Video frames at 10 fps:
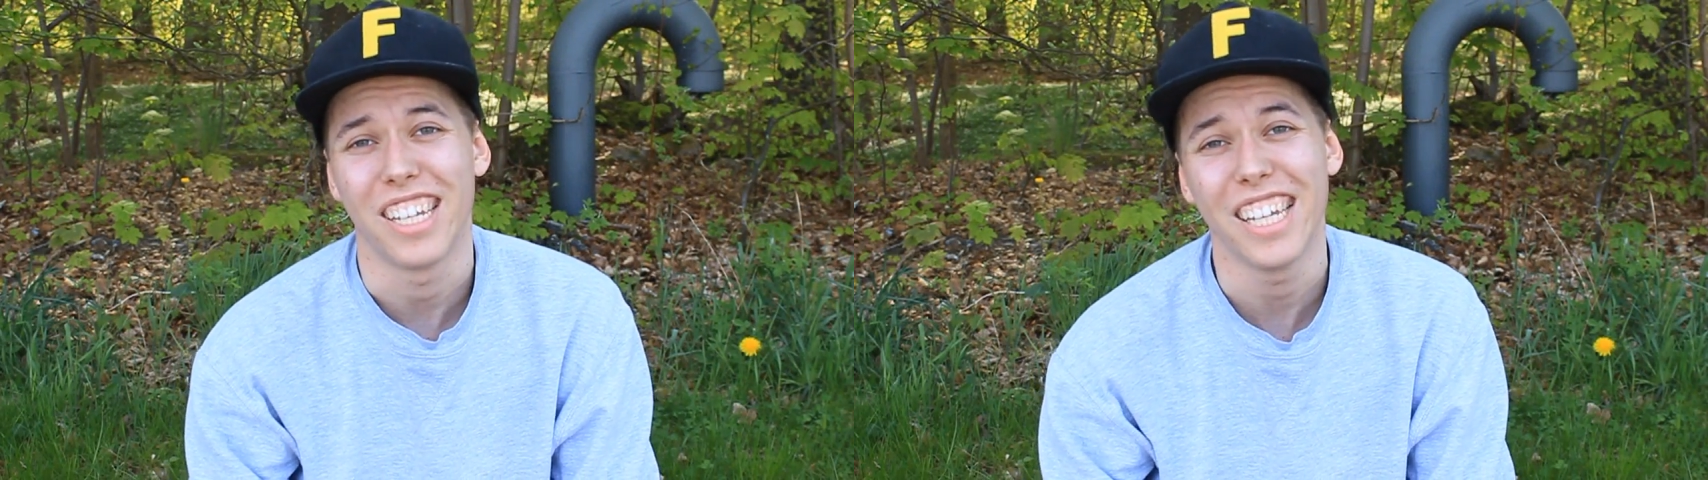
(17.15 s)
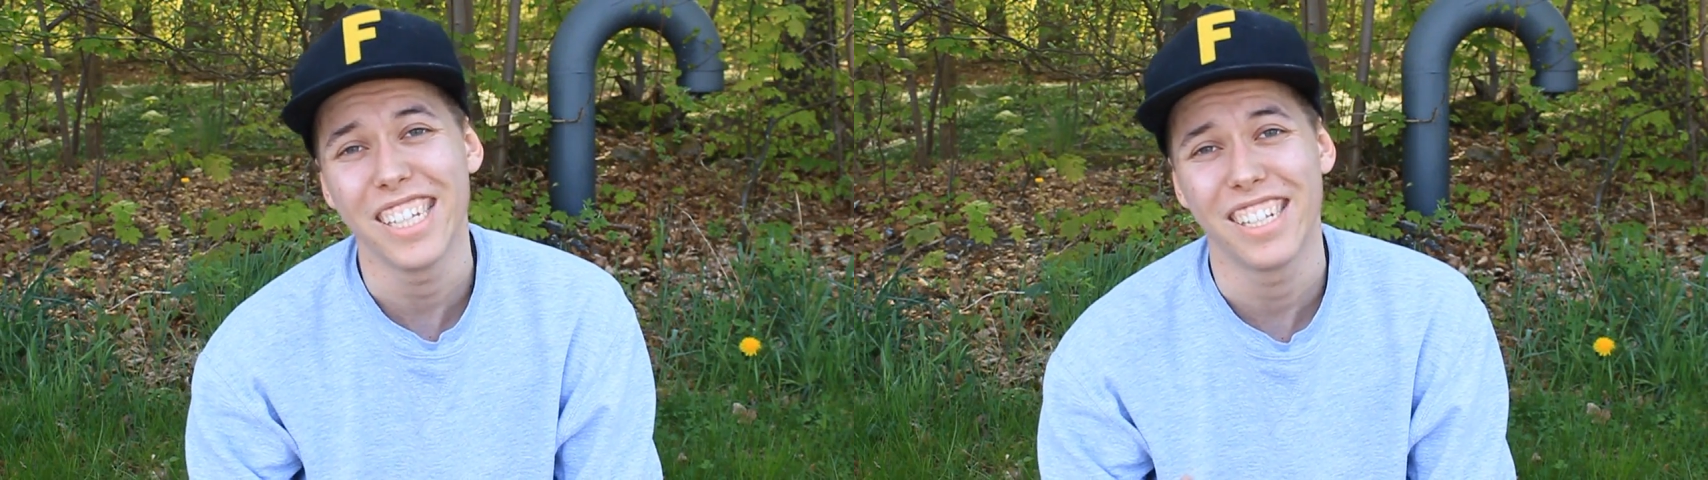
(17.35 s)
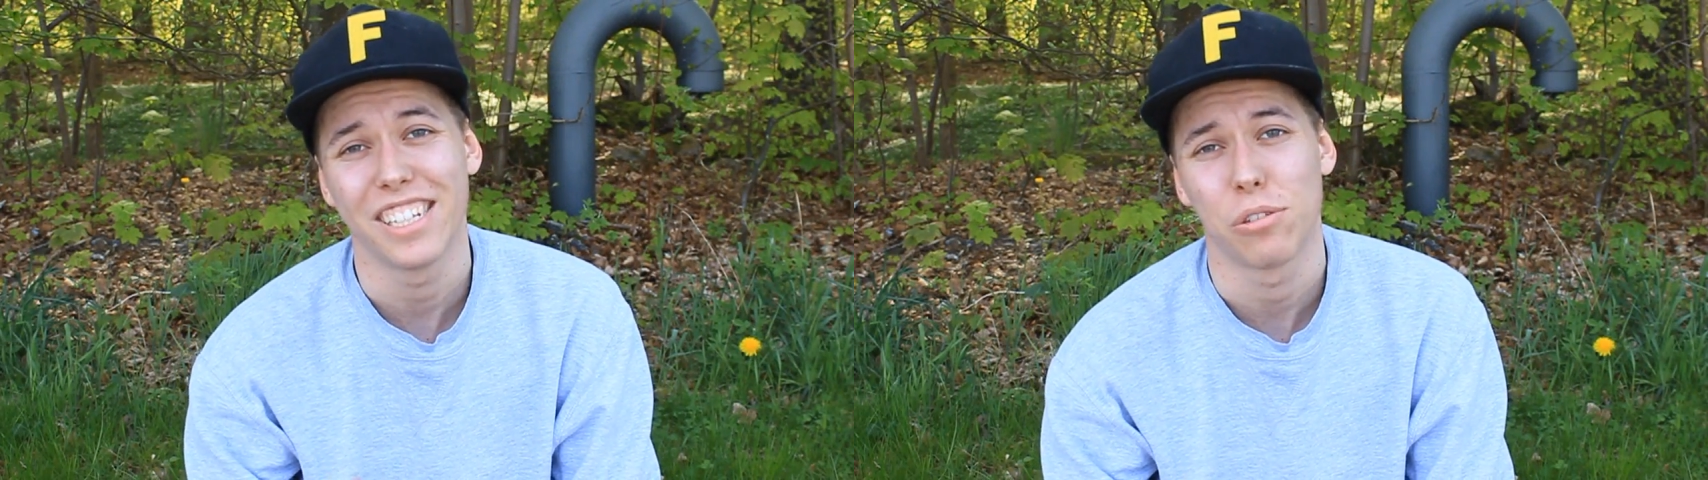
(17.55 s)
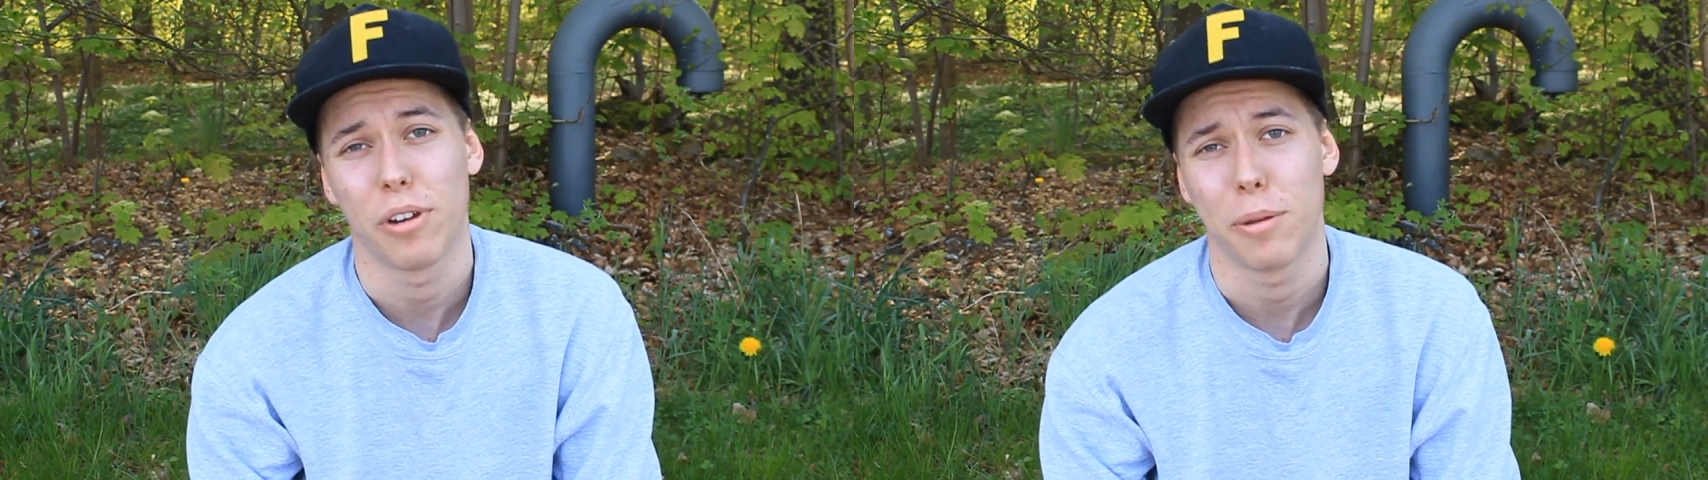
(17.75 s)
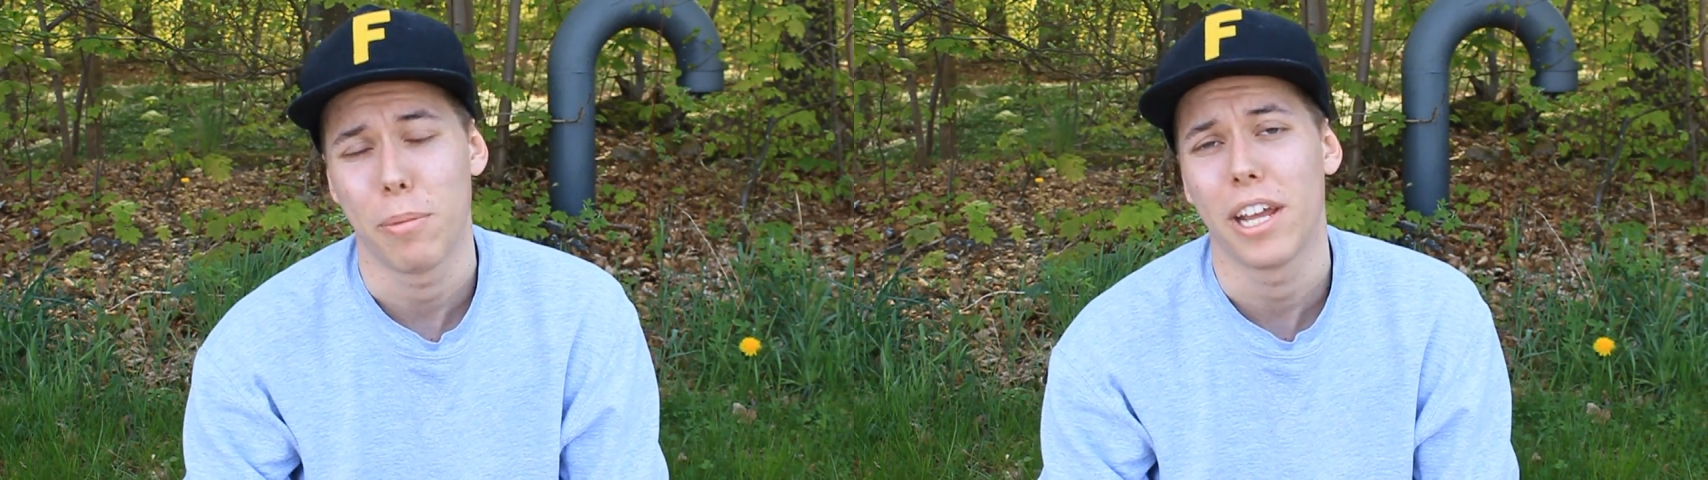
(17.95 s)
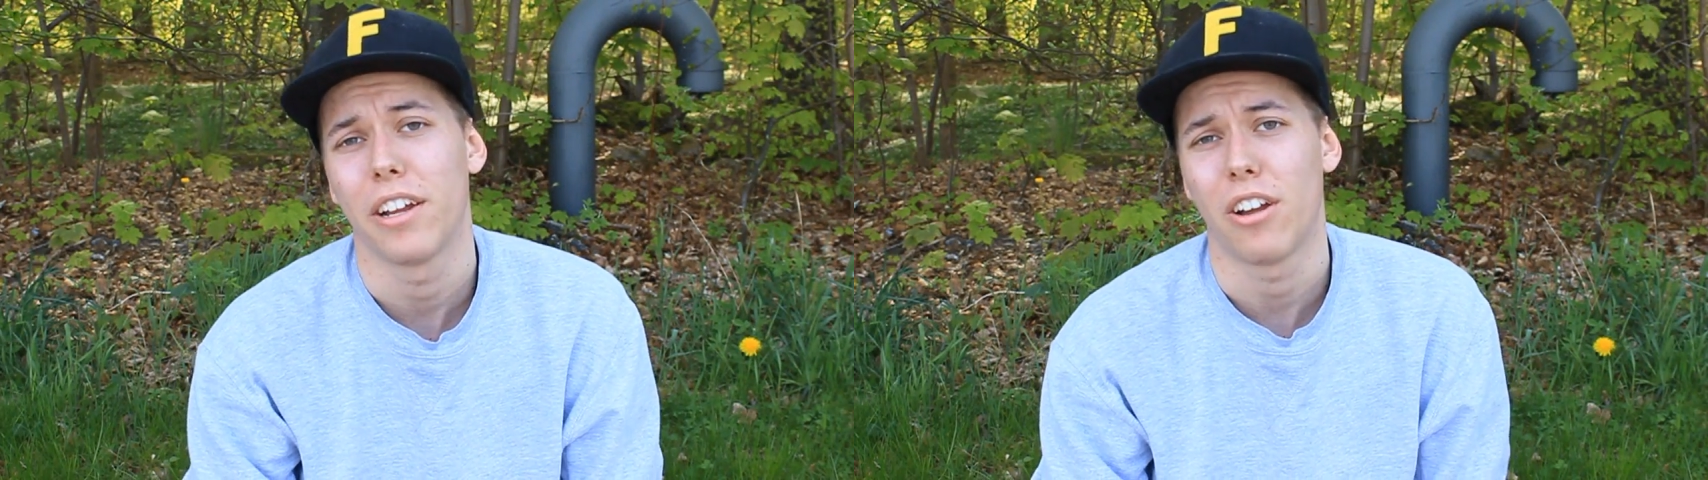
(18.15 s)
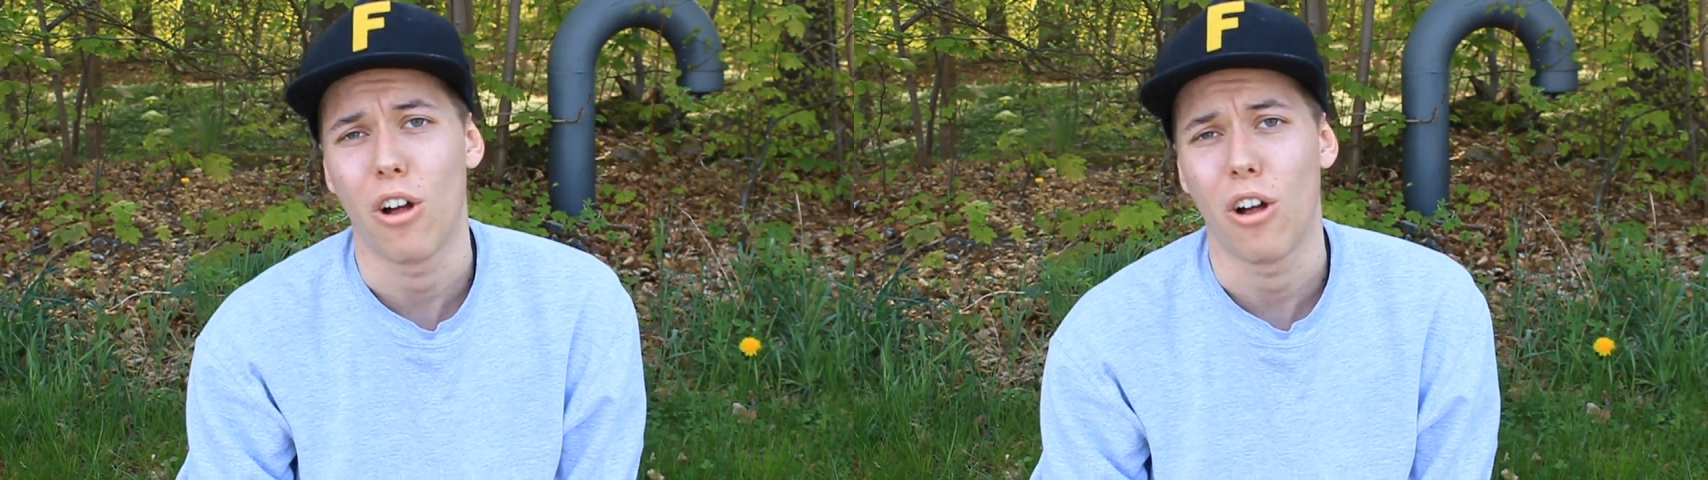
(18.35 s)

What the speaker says: the easiest way may not